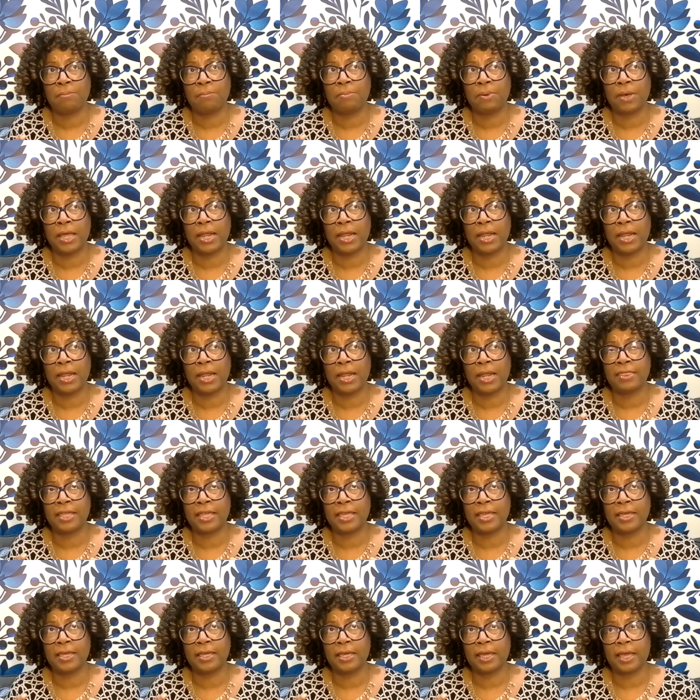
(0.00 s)
but I
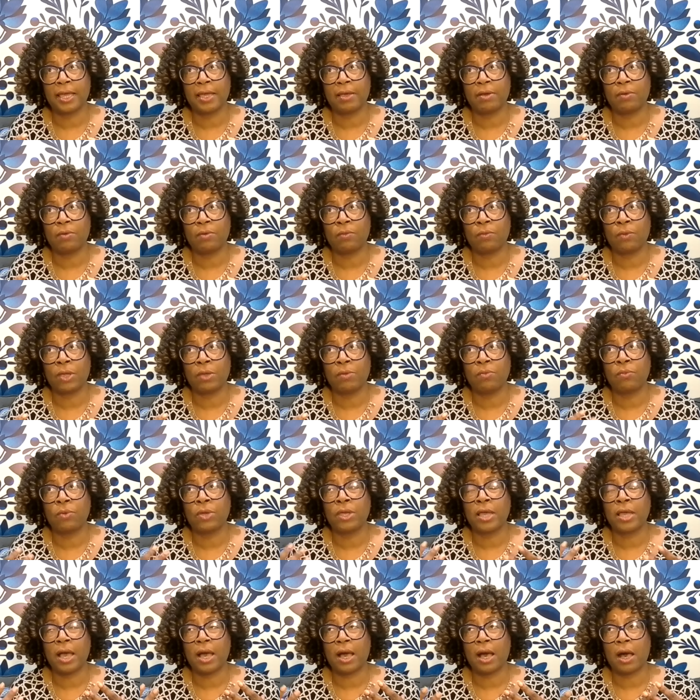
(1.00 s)
think we
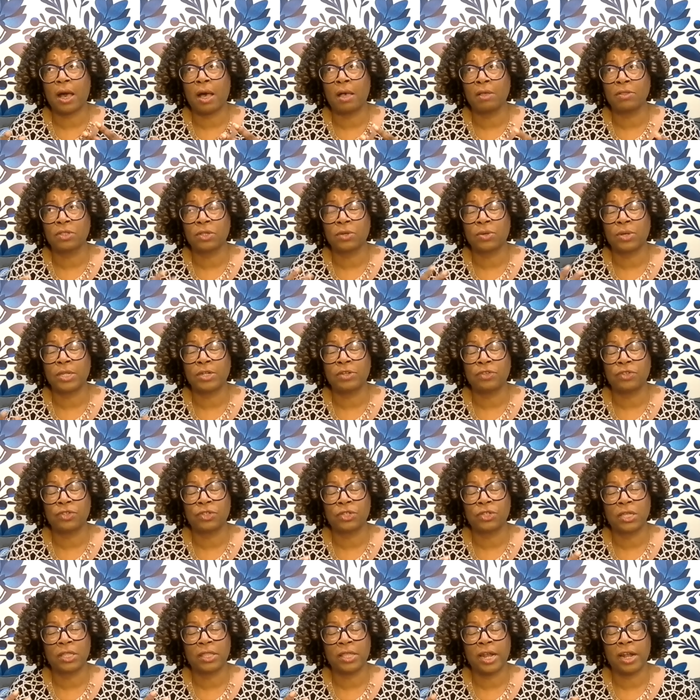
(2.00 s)
we also
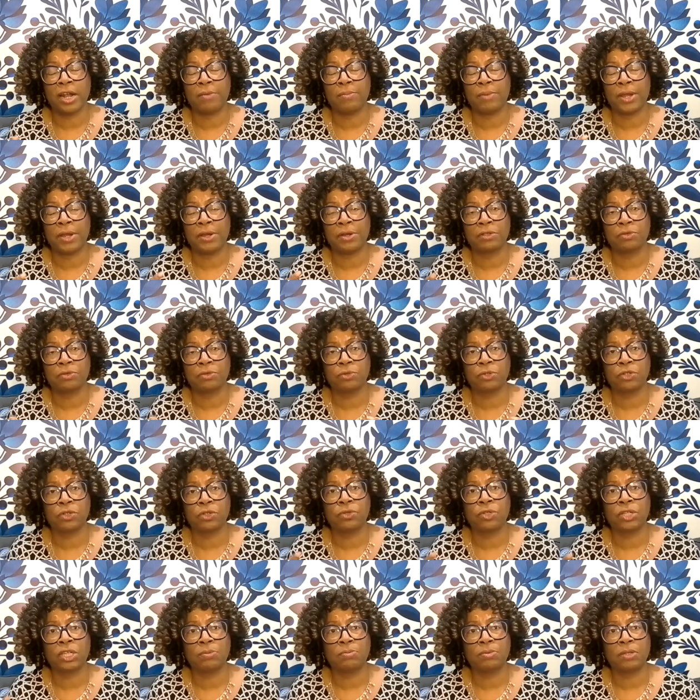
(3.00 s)
understood that our parents were too
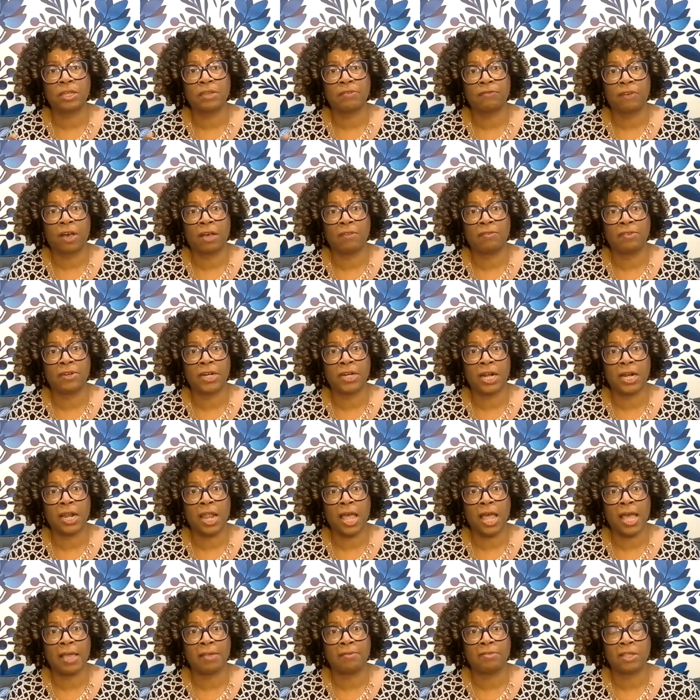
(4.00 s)
deeply involved in our
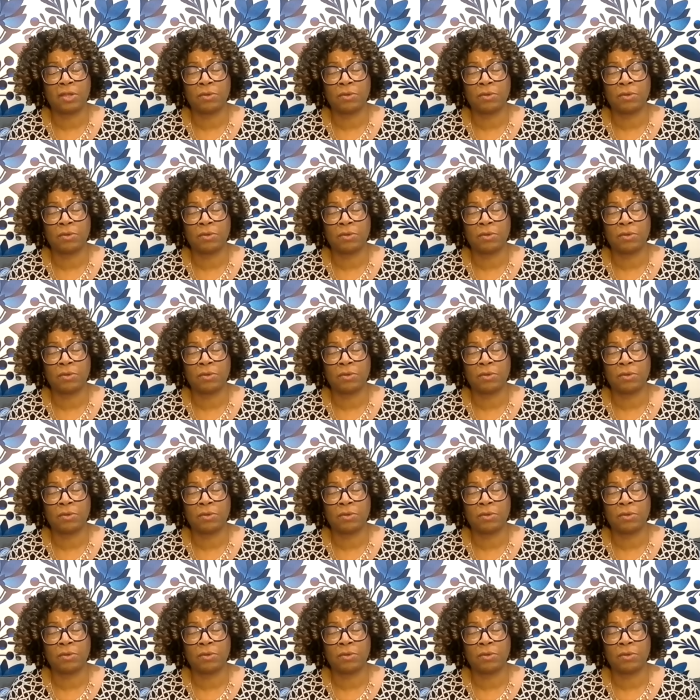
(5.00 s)
lives.